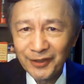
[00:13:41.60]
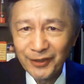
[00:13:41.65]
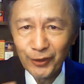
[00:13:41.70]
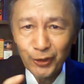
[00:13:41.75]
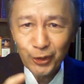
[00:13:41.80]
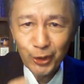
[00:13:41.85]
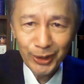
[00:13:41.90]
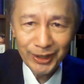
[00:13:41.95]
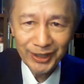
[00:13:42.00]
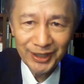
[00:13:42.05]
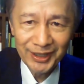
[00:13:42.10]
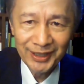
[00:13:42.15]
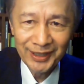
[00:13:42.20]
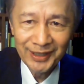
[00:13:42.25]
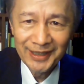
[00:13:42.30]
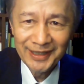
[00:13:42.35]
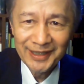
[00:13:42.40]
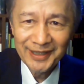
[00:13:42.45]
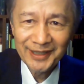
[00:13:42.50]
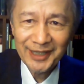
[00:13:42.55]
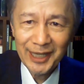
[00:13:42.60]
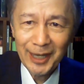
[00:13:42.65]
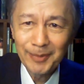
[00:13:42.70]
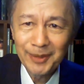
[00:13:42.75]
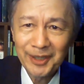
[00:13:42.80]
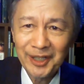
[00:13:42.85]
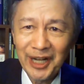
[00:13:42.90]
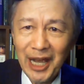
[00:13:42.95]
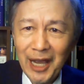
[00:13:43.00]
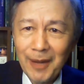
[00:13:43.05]
the trick
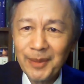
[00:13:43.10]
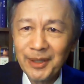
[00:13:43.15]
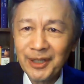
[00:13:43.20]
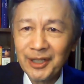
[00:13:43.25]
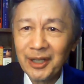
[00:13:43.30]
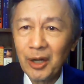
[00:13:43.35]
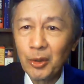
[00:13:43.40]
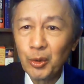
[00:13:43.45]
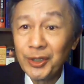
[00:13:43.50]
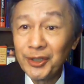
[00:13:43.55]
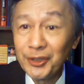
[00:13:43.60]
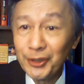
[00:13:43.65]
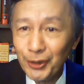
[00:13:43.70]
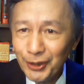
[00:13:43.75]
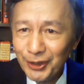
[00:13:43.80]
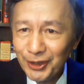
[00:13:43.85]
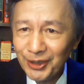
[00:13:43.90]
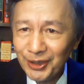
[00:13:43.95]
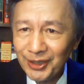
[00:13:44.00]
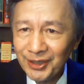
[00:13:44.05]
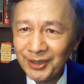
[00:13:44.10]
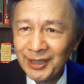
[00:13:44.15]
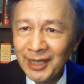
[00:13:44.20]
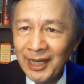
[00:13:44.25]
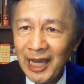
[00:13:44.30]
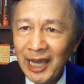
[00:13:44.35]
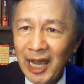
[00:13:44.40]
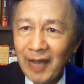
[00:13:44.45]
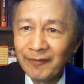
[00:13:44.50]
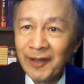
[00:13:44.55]
some climate researchers
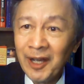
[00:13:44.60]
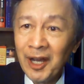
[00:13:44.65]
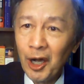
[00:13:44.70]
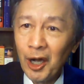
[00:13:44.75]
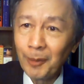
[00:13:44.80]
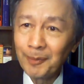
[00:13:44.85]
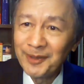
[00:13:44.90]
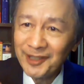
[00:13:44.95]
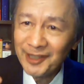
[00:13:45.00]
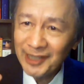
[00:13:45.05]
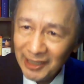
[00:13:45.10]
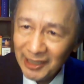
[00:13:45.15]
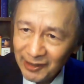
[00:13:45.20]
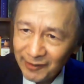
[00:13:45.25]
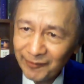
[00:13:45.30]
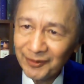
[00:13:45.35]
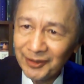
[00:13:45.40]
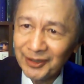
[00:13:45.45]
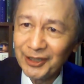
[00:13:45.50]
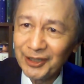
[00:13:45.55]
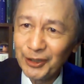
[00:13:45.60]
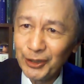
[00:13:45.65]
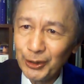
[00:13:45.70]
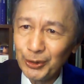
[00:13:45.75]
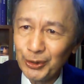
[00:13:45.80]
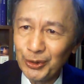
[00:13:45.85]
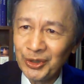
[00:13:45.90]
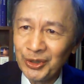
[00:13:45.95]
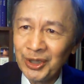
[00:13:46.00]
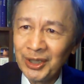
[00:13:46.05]
have obsessively
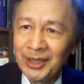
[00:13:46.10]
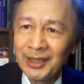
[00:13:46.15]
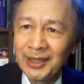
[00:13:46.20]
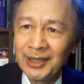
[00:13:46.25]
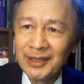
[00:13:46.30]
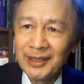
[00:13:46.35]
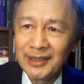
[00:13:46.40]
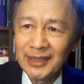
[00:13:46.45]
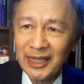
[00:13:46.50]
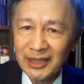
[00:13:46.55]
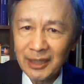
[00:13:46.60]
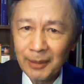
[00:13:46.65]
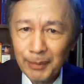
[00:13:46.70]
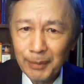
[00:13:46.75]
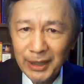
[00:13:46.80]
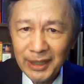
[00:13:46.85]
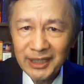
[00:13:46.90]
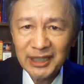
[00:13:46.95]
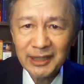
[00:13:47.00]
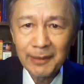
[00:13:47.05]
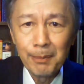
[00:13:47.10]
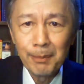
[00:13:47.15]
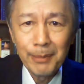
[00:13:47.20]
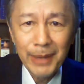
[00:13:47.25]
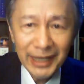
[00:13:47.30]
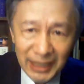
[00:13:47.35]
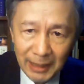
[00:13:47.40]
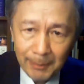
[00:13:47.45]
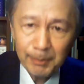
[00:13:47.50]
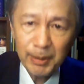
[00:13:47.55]
used that makes
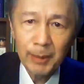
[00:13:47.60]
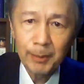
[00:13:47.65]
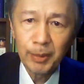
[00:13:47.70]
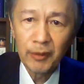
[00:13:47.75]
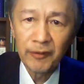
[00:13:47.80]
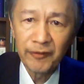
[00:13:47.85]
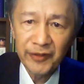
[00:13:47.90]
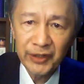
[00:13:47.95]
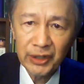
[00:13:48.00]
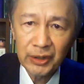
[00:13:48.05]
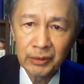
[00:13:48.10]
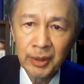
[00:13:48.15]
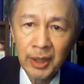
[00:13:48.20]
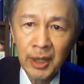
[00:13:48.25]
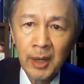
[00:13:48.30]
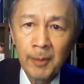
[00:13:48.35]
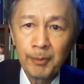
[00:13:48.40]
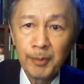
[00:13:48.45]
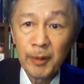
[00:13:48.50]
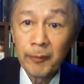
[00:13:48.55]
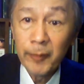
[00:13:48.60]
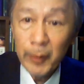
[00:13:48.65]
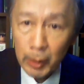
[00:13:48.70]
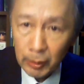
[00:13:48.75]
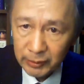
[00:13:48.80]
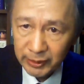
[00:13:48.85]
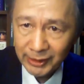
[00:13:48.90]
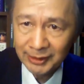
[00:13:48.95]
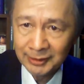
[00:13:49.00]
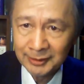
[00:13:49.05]
many people feel
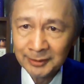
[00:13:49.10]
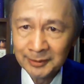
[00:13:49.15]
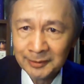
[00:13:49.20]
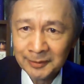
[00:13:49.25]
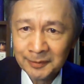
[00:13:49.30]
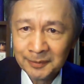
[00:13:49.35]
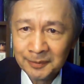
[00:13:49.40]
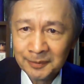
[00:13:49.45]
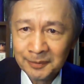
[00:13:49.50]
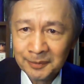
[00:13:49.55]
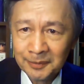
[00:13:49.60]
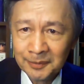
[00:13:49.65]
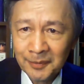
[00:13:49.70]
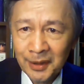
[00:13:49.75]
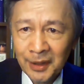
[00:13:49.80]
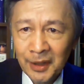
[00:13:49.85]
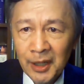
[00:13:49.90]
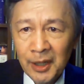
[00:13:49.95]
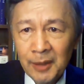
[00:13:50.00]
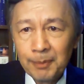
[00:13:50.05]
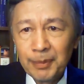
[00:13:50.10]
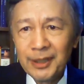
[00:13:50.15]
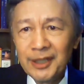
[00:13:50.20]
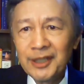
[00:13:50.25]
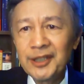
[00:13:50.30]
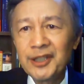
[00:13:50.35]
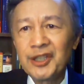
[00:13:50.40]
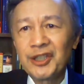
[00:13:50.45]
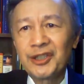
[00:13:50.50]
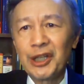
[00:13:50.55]
bewildered.
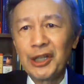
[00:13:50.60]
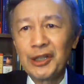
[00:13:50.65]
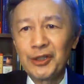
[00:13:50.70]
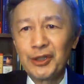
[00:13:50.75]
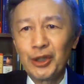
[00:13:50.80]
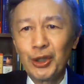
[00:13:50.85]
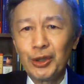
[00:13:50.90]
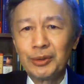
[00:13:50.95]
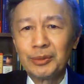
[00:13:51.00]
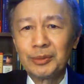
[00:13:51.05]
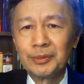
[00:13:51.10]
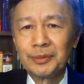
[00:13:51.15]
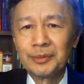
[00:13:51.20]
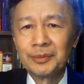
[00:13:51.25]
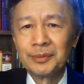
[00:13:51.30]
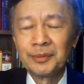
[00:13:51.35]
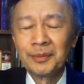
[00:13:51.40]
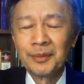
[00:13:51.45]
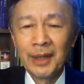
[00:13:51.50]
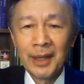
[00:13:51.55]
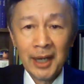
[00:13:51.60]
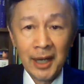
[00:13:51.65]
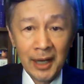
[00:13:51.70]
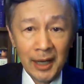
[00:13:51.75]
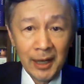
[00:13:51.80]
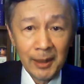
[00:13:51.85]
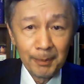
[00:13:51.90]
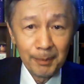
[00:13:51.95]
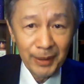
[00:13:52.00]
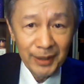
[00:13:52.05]
Please stay tuned
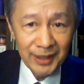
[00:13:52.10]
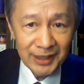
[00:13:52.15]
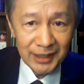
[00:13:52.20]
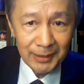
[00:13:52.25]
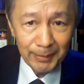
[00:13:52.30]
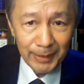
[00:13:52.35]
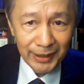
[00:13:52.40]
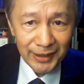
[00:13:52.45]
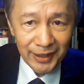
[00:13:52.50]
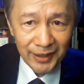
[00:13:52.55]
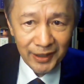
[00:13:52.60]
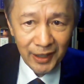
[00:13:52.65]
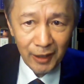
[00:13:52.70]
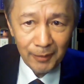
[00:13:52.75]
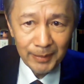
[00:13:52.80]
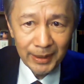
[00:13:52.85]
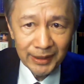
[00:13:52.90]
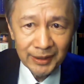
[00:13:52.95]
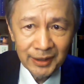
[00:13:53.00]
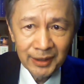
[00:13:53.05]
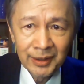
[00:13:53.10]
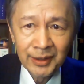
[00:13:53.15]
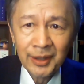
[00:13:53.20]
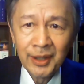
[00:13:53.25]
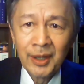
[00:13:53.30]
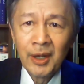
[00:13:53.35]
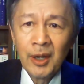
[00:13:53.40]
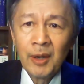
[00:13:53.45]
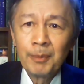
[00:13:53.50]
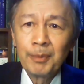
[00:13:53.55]
Please make a comment.
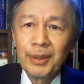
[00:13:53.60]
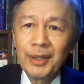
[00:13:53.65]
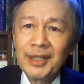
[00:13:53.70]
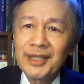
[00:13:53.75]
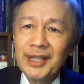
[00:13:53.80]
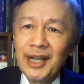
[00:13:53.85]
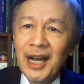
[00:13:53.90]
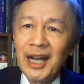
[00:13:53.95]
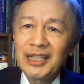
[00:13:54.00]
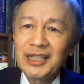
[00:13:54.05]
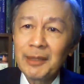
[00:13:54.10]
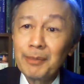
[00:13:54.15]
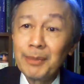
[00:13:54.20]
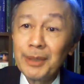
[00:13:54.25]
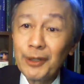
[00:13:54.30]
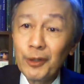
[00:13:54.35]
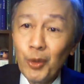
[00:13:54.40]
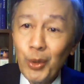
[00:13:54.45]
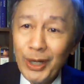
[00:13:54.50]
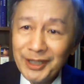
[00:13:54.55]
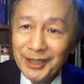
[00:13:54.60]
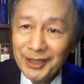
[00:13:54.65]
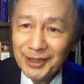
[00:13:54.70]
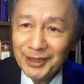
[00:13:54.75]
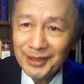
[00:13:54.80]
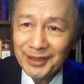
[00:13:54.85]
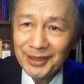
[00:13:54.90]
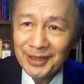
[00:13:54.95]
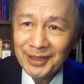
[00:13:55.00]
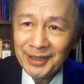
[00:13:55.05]
Please ask me
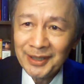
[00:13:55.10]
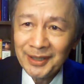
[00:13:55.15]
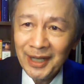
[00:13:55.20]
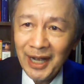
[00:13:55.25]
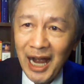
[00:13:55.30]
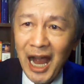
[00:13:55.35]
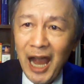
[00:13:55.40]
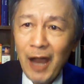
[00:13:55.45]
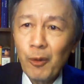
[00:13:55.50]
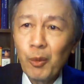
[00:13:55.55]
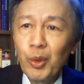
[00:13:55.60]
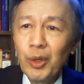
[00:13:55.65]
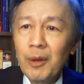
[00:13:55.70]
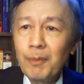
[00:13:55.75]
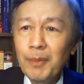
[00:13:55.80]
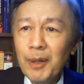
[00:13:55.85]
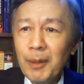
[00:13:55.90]
questions. I will